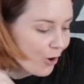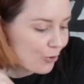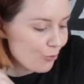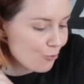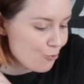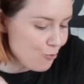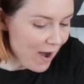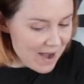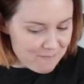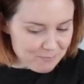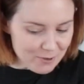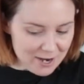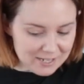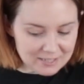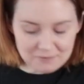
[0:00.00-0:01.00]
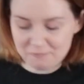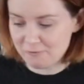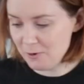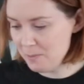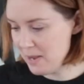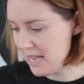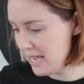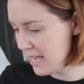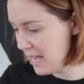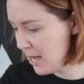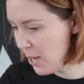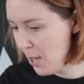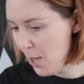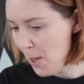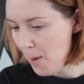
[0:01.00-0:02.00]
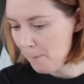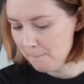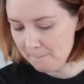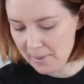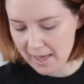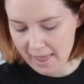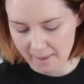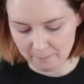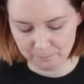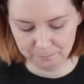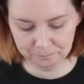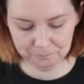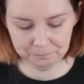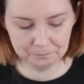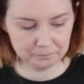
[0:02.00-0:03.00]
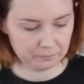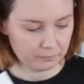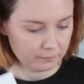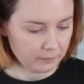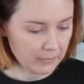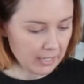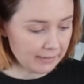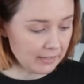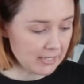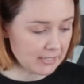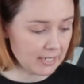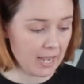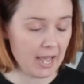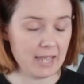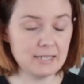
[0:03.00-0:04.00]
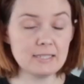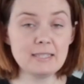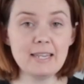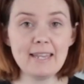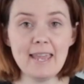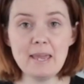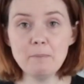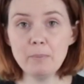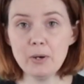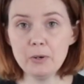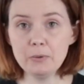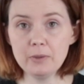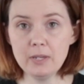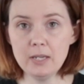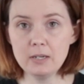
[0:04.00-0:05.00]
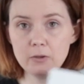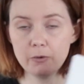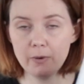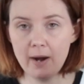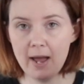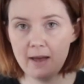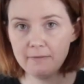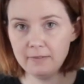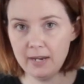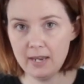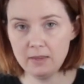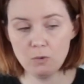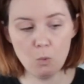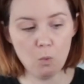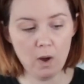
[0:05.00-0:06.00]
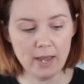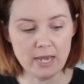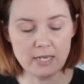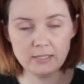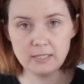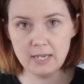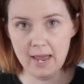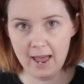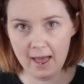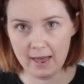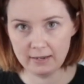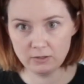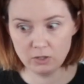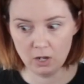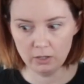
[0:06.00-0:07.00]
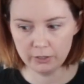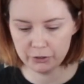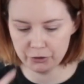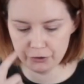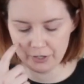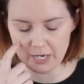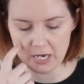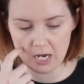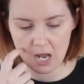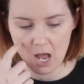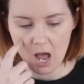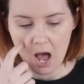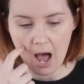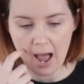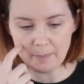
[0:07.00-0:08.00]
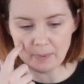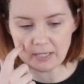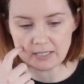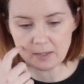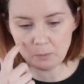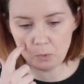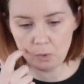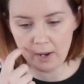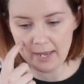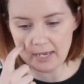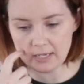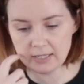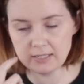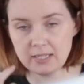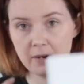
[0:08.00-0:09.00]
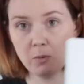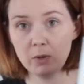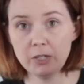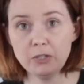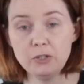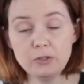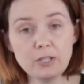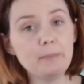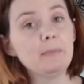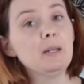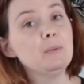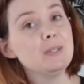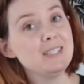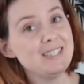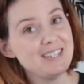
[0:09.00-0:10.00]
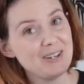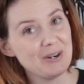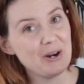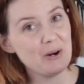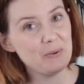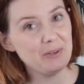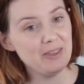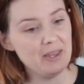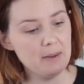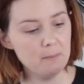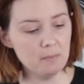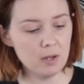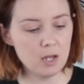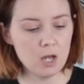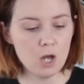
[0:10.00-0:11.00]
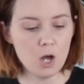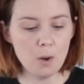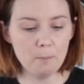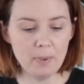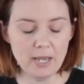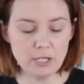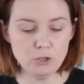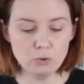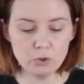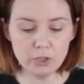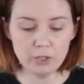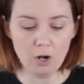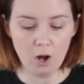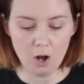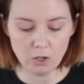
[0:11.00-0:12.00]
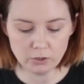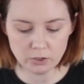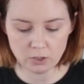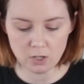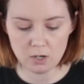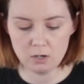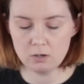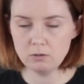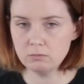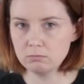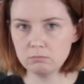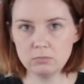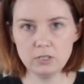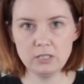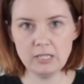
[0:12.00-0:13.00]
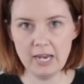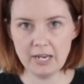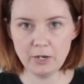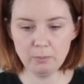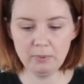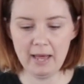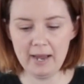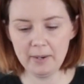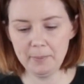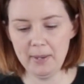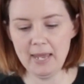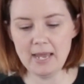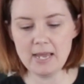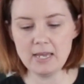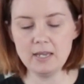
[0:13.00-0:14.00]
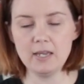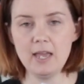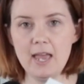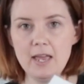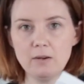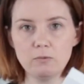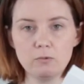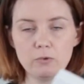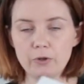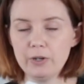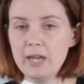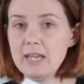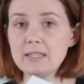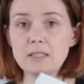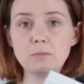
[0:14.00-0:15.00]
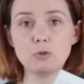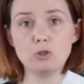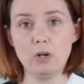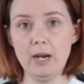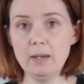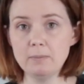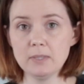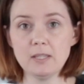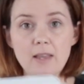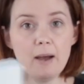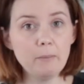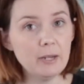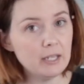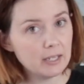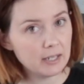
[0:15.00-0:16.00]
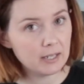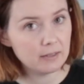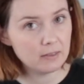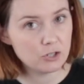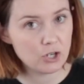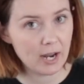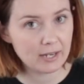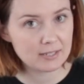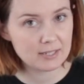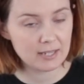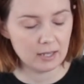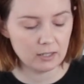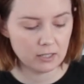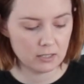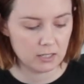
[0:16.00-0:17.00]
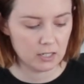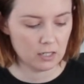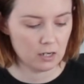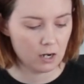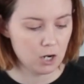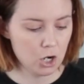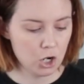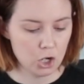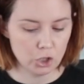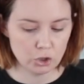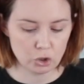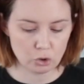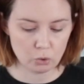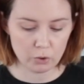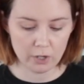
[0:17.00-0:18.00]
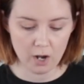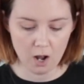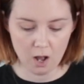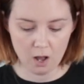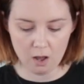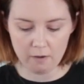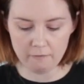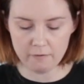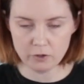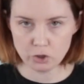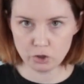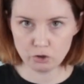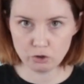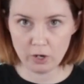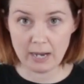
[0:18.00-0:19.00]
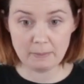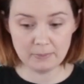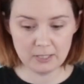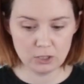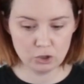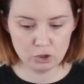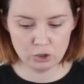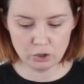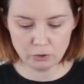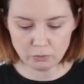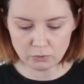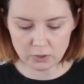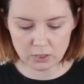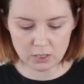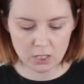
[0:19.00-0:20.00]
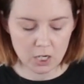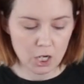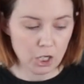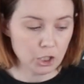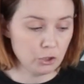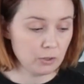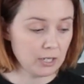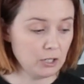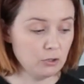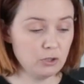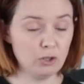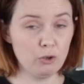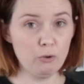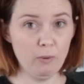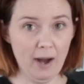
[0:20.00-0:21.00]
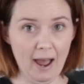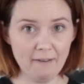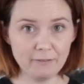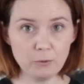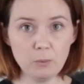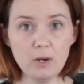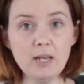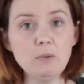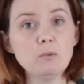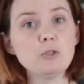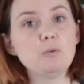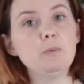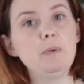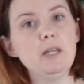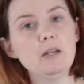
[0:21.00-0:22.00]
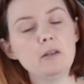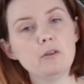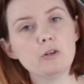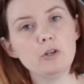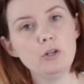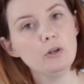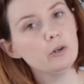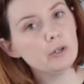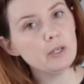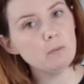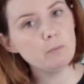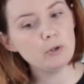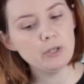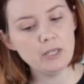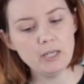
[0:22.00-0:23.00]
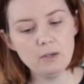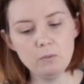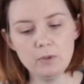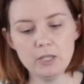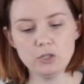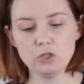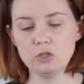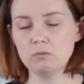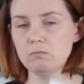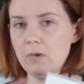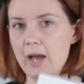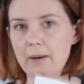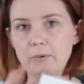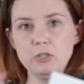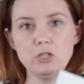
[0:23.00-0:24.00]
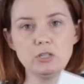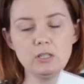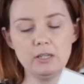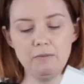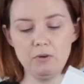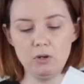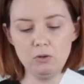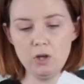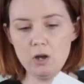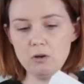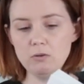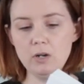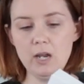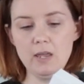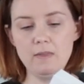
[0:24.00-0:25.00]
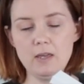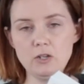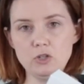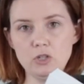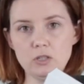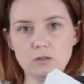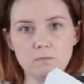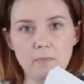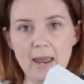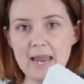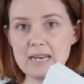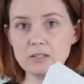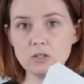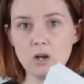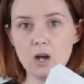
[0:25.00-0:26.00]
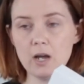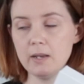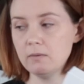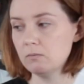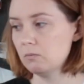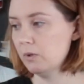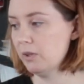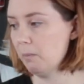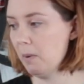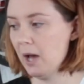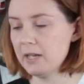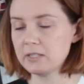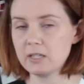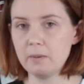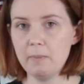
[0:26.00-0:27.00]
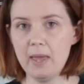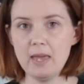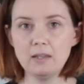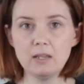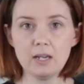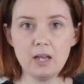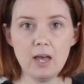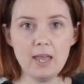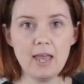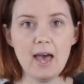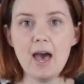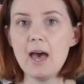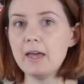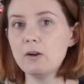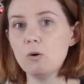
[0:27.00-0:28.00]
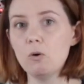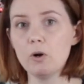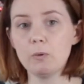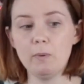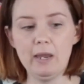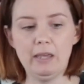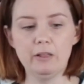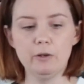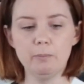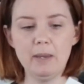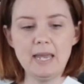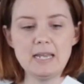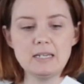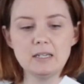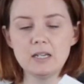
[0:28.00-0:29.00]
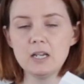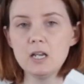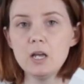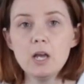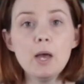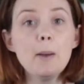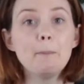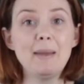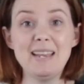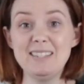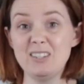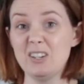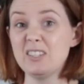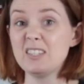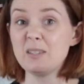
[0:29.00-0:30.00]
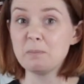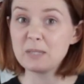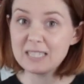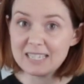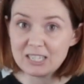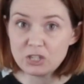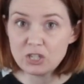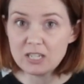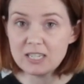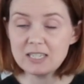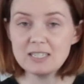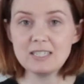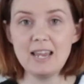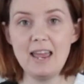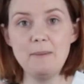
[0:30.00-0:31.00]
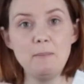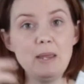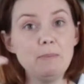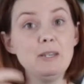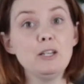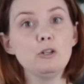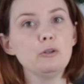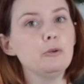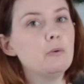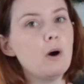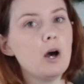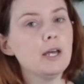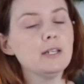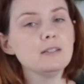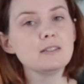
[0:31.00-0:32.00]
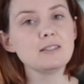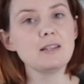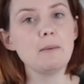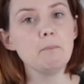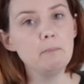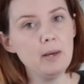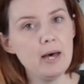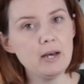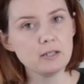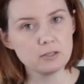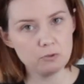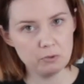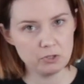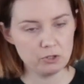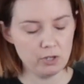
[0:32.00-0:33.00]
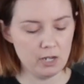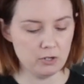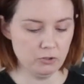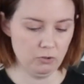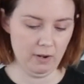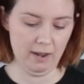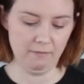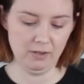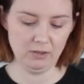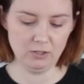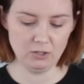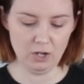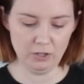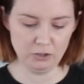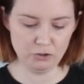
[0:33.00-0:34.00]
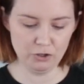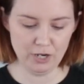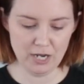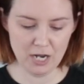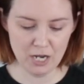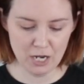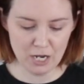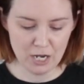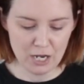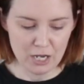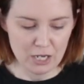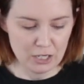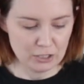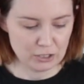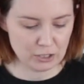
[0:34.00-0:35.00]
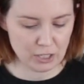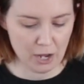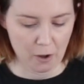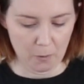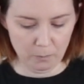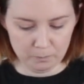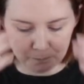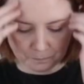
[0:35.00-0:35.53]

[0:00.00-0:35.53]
great present for me. But these guys, they came both in craft and the white at Dollar Tree. I picked up white because I want to do something with Zero with him, but you could also just take your black paint and create some stripes, and that way you can get the Jack Skellington sort of striped suit. You can use the craft one, which would be another good Oogie Boogie, which I would just leave it alone and then just paint on with a Posca pen like I had, or regular paint. Paint on some stitches and maybe glue on some bugs, which they also have at the Dollar Tree. So